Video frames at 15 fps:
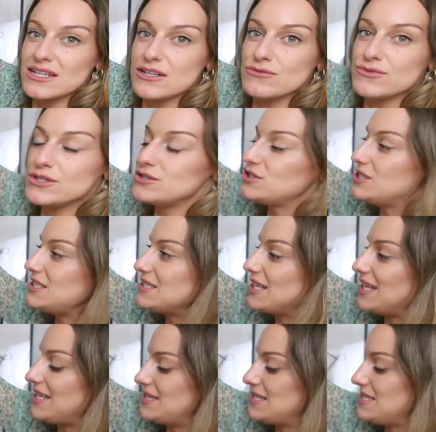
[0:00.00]
little ruche
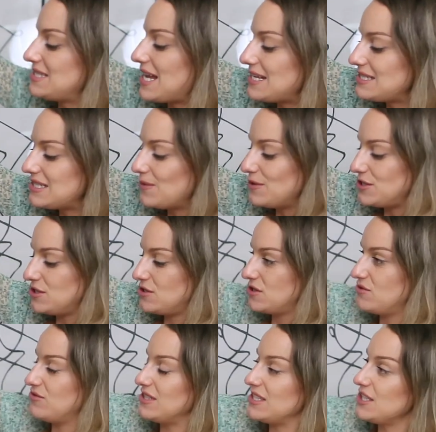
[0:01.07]
detail in the center, which is
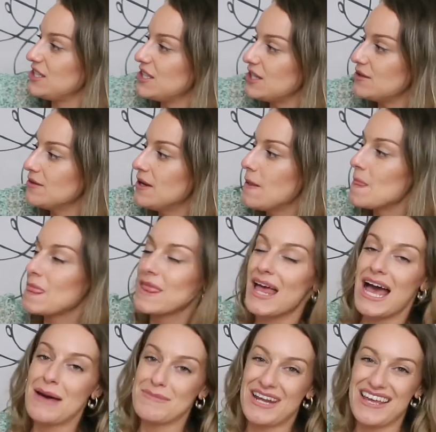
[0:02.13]
just really cute
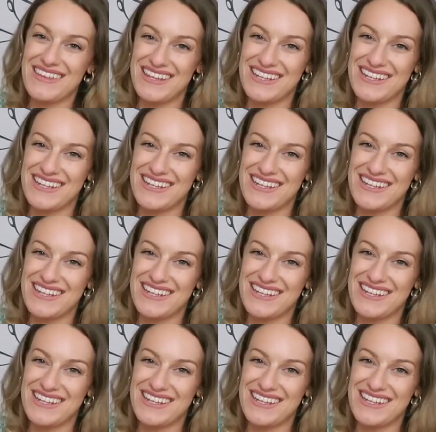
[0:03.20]
and um, I